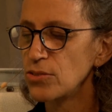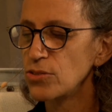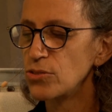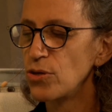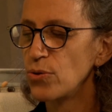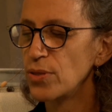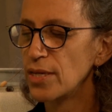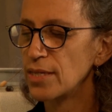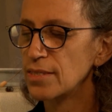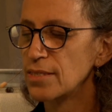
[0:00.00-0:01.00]
just know
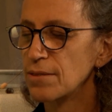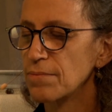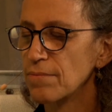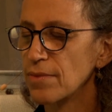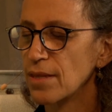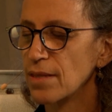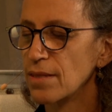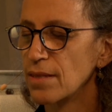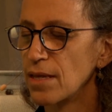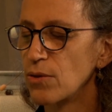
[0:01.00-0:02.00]
that
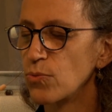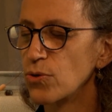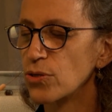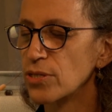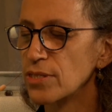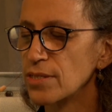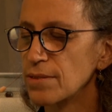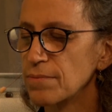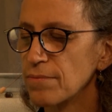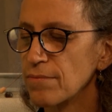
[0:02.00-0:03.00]
it works.